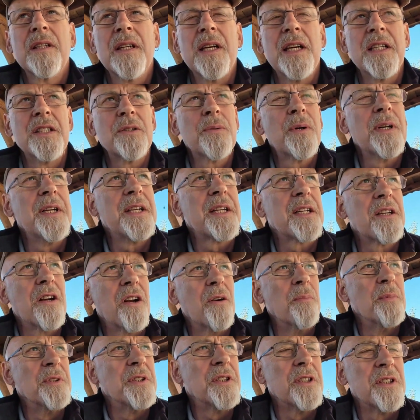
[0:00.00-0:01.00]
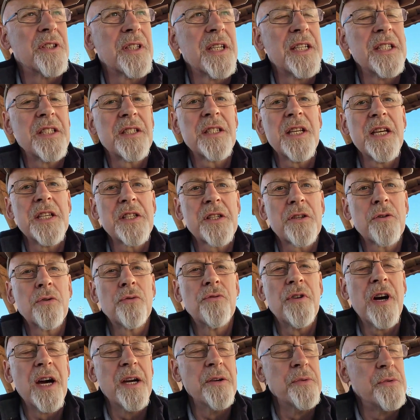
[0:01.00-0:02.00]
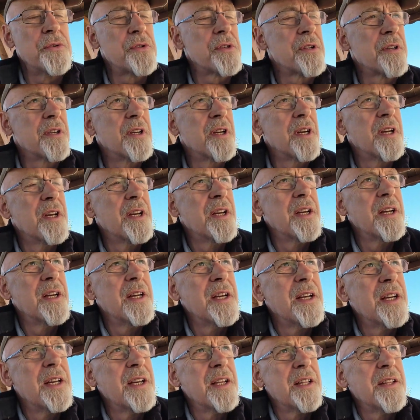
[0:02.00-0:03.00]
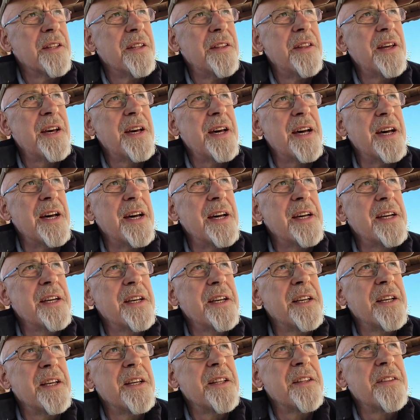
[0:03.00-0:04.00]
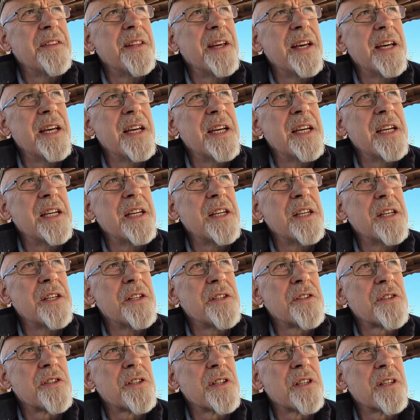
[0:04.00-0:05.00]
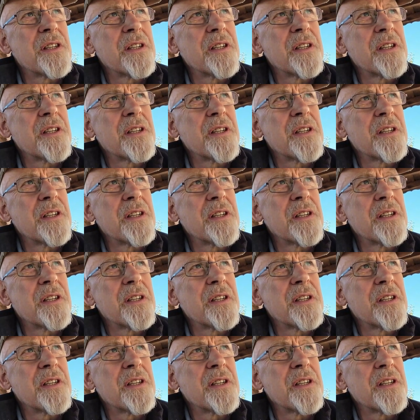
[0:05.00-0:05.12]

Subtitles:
Yeah, 20 kilometres, and it's good roads. There's